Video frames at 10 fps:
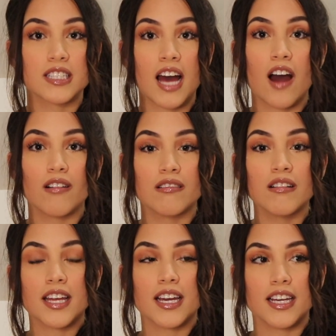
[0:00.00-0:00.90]
Now
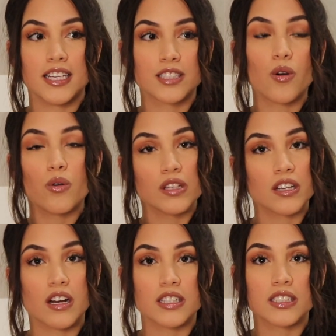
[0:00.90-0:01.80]
that he's
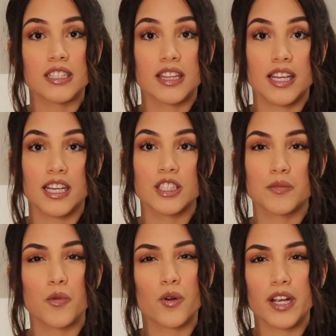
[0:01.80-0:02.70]
holding on to things
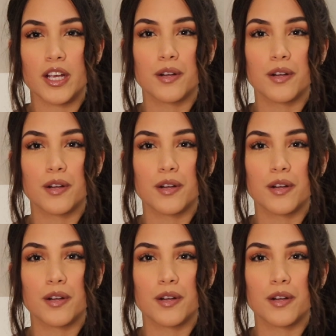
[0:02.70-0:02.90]
more, he